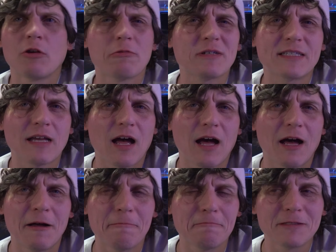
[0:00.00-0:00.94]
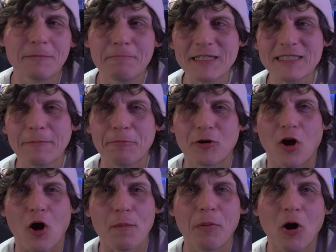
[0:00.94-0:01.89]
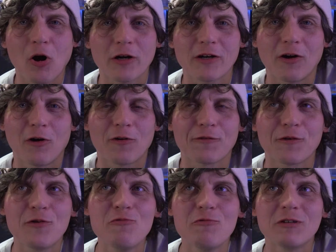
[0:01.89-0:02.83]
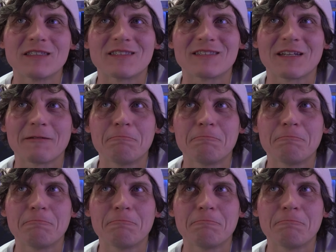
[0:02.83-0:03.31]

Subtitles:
There was some mix up on our part of who was